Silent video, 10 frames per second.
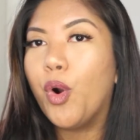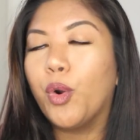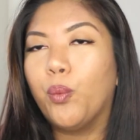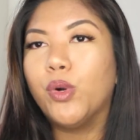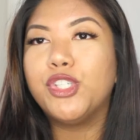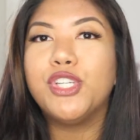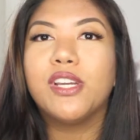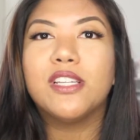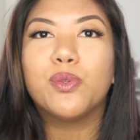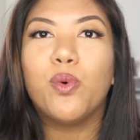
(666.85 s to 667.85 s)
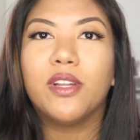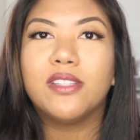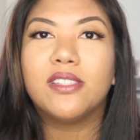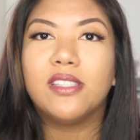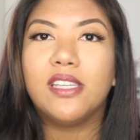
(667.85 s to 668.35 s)
or what you guys want
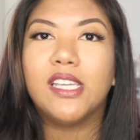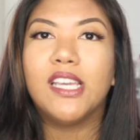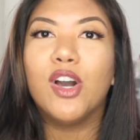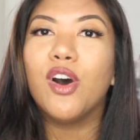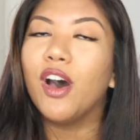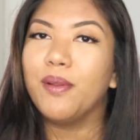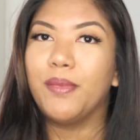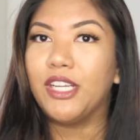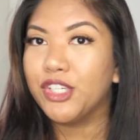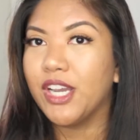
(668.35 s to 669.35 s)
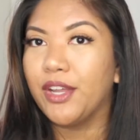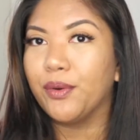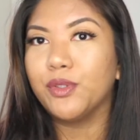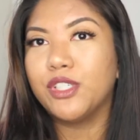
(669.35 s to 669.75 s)
to see on my channel,